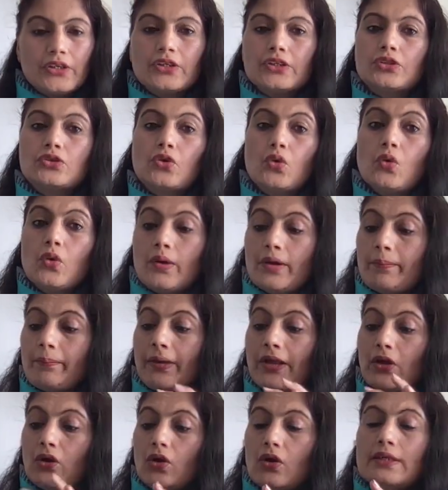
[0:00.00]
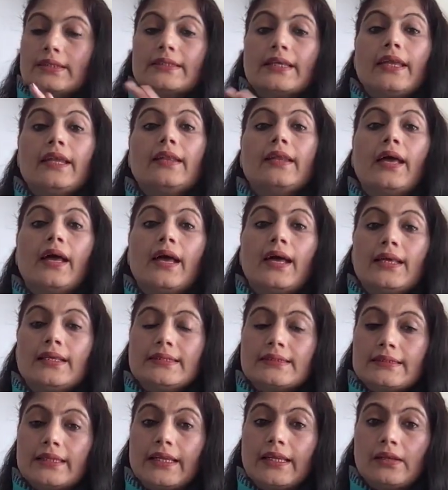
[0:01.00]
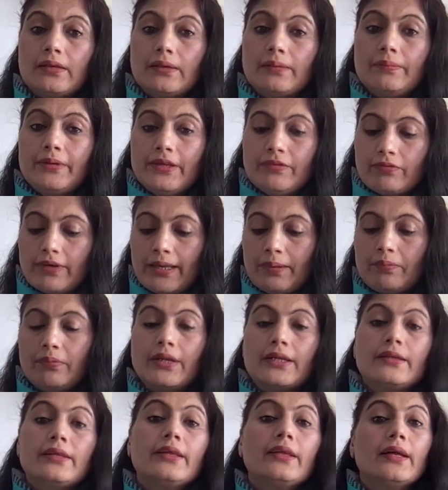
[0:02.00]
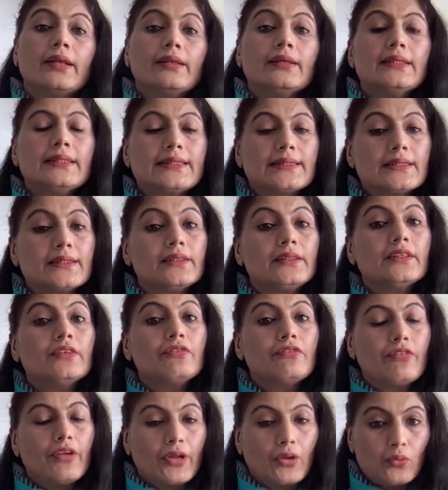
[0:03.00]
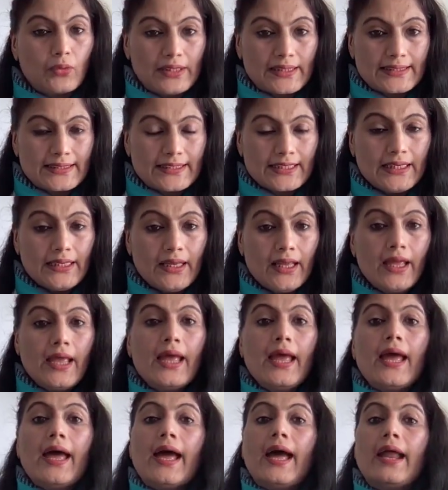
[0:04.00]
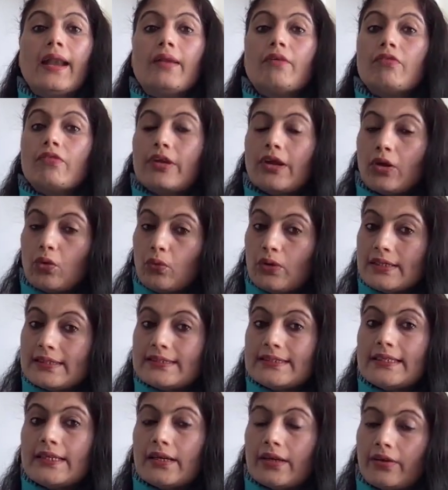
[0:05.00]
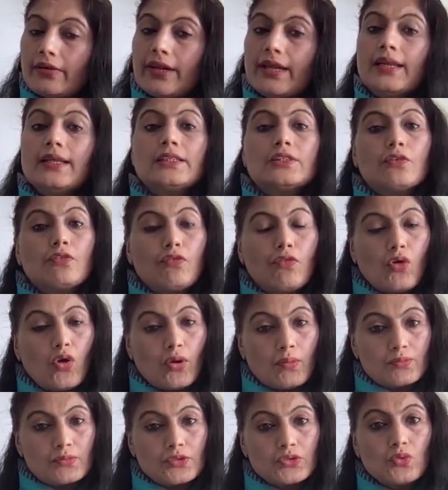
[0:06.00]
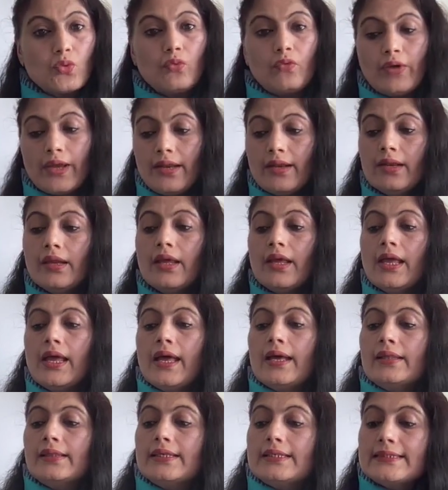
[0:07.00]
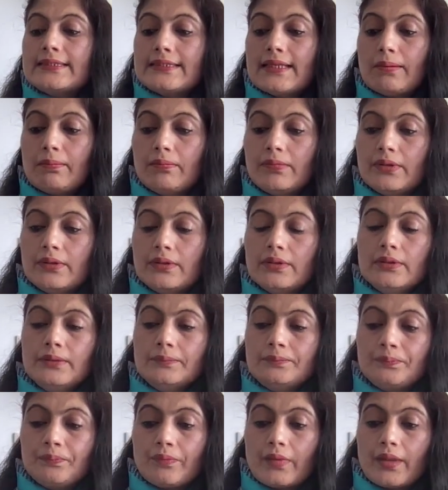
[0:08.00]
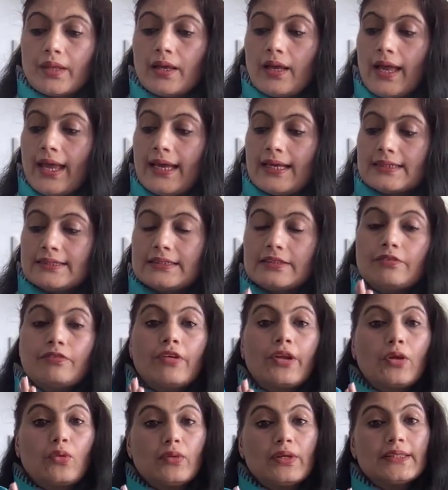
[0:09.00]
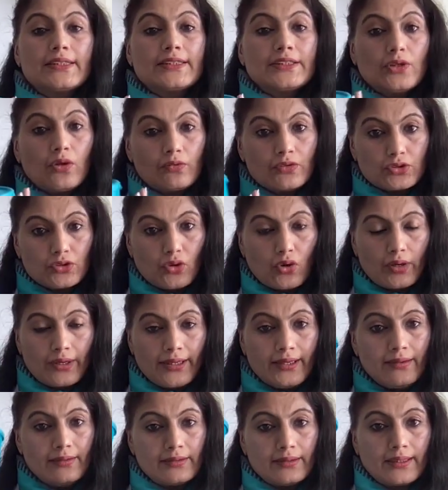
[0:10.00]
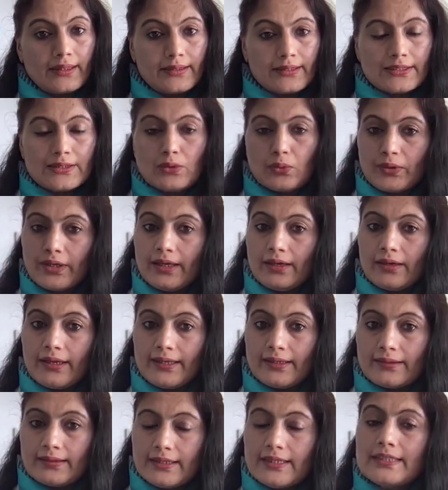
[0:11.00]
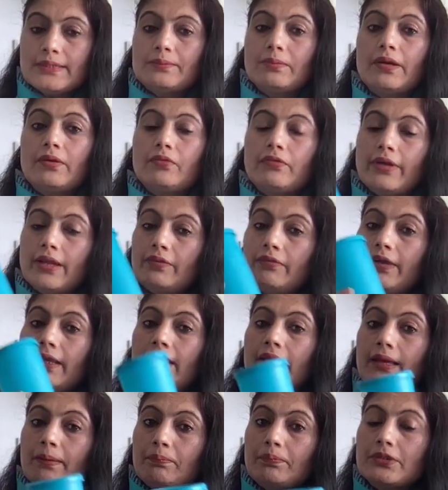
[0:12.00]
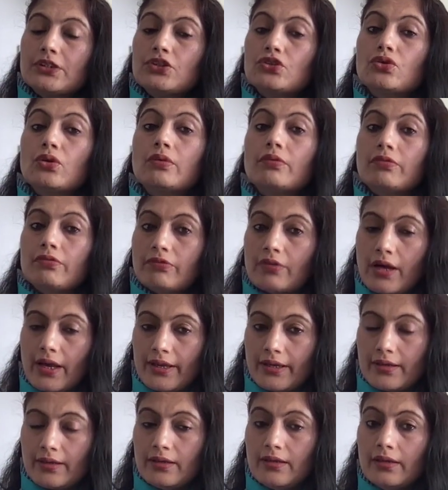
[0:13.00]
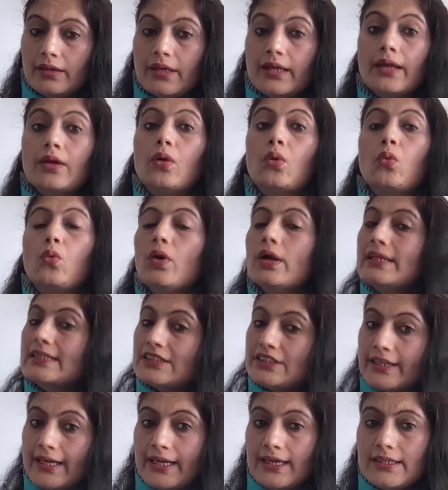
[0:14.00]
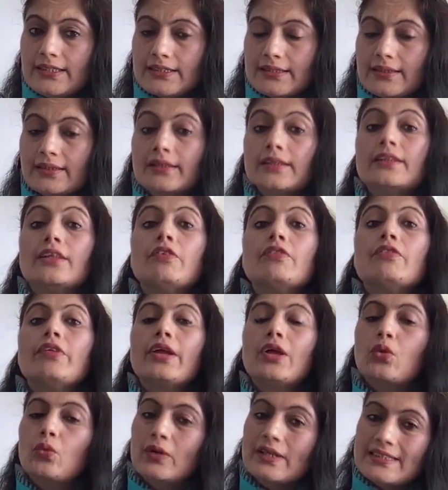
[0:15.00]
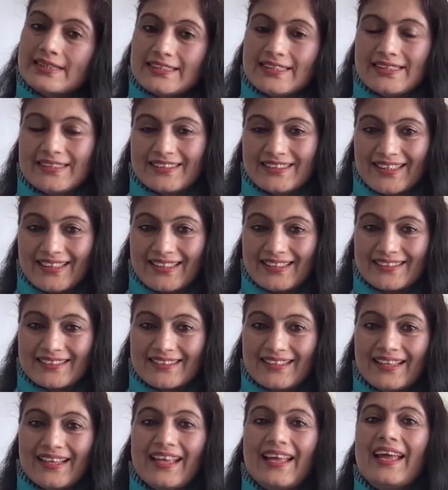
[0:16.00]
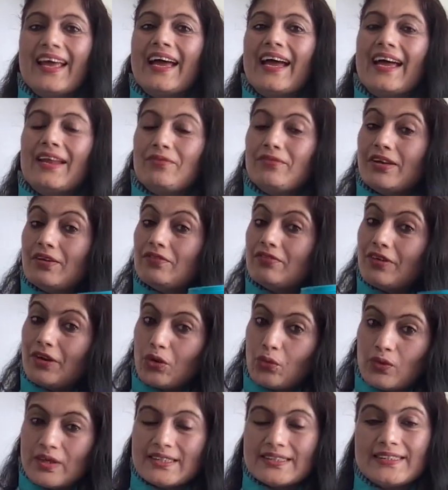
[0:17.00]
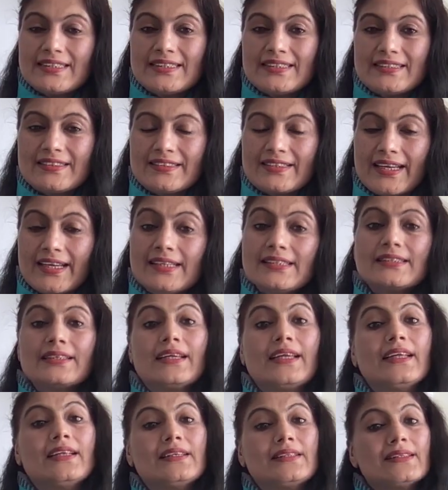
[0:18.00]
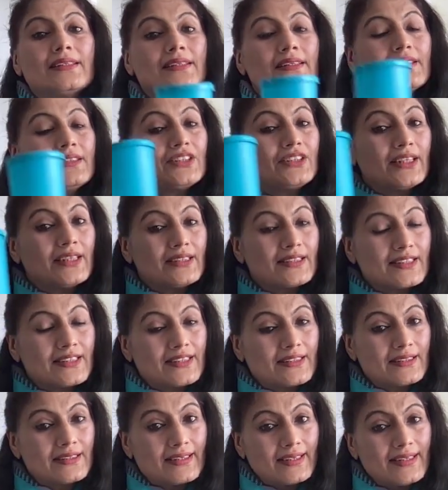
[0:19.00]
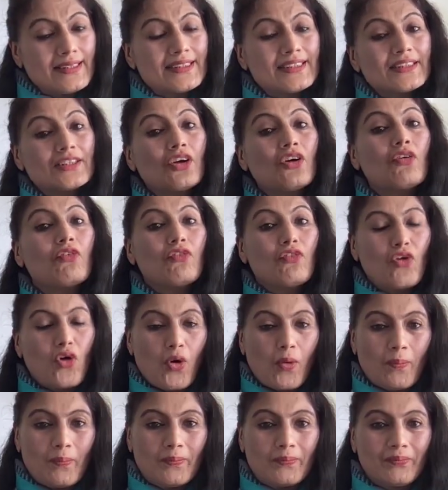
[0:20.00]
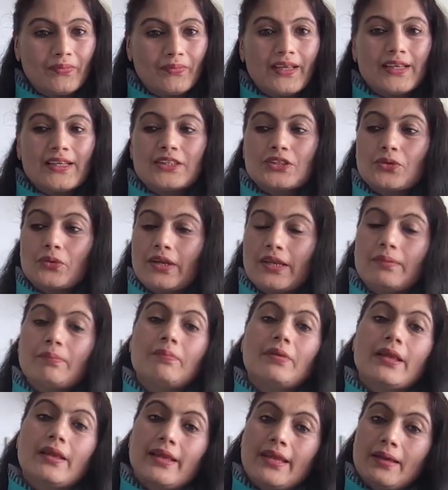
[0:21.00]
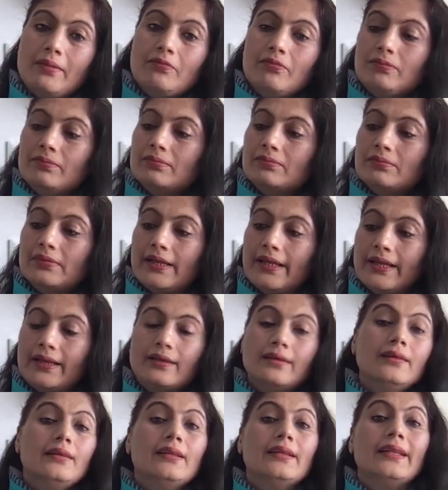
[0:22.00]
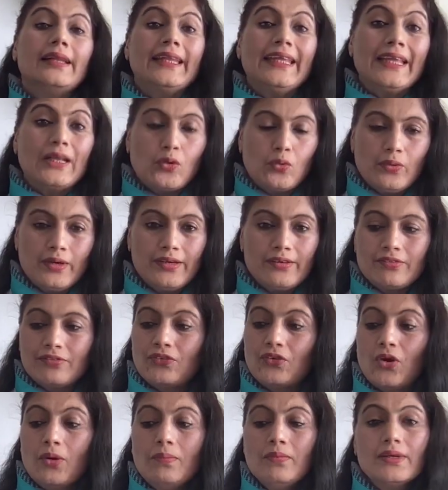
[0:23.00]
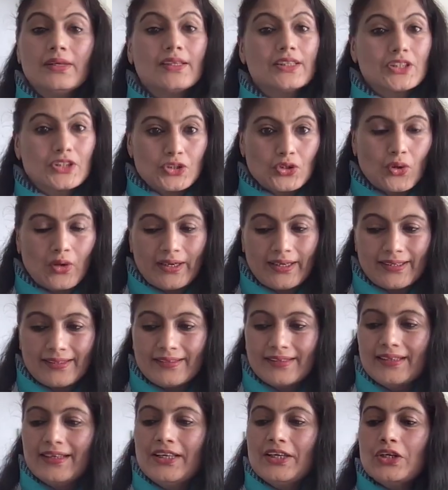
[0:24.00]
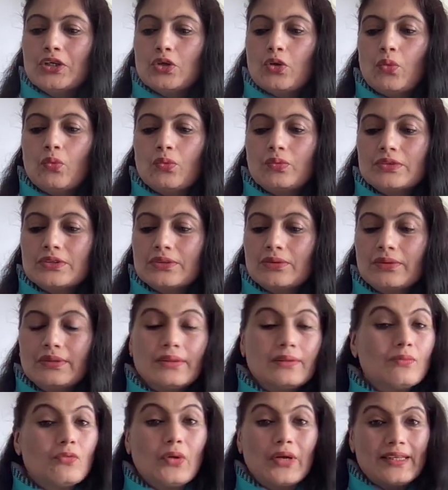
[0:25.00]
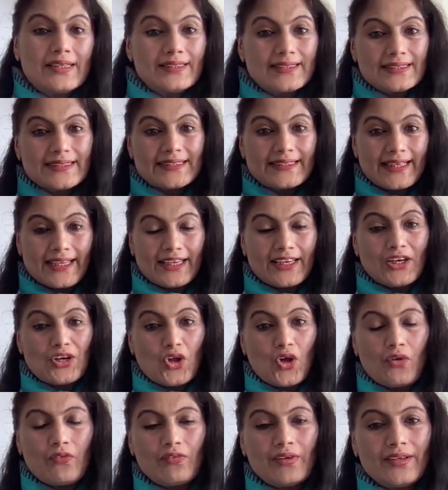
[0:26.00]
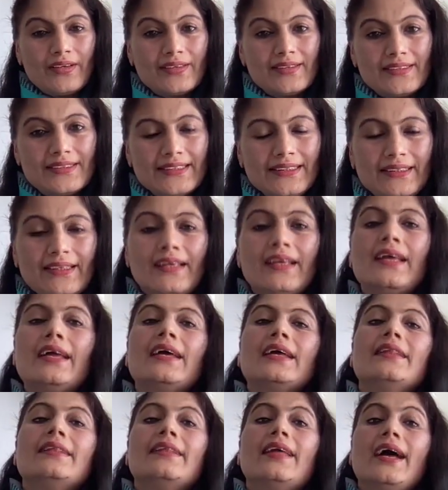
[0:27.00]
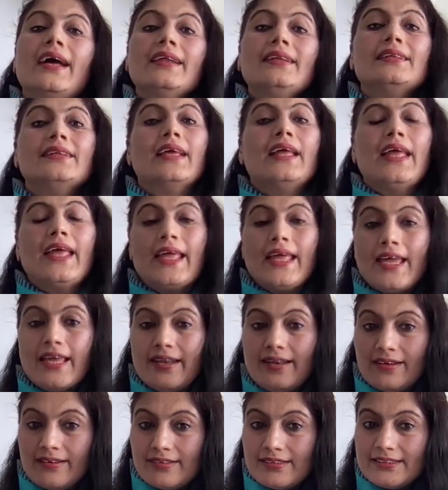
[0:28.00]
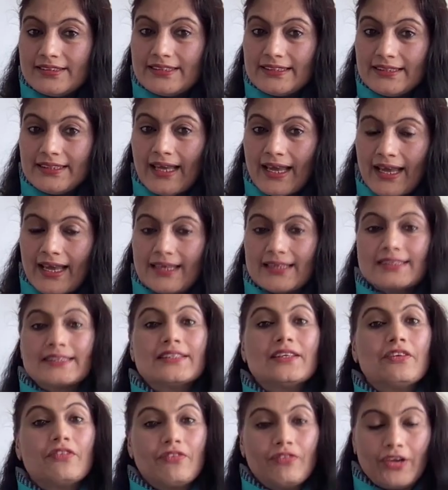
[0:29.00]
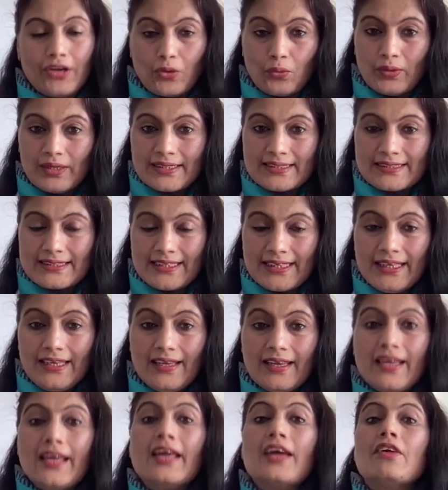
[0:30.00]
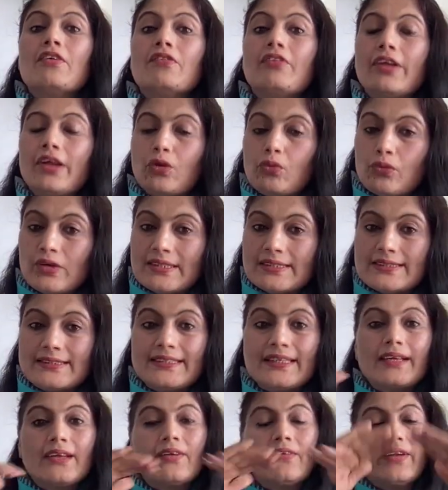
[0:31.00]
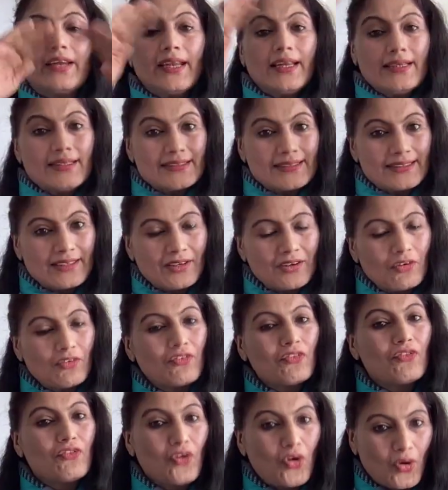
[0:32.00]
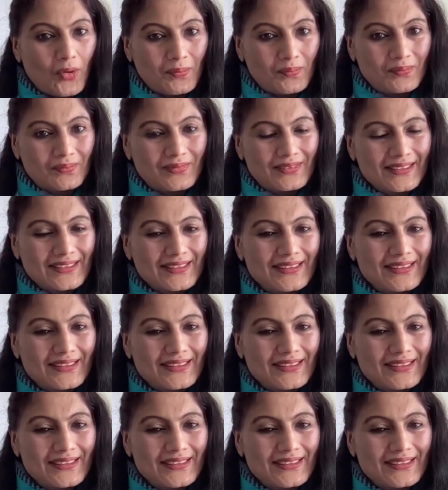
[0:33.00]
So because it will be vibrating at a certain frequency and frequency creates form. So when this tumbler has the frequency of solid, it is looking like this. But when we kept it on fire, what changed? The frequency changed. And when frequencies change, it changed its form. So it became like a liquid from solid. So what is the second law of energy? That energy has frequency. Frequency creates forms.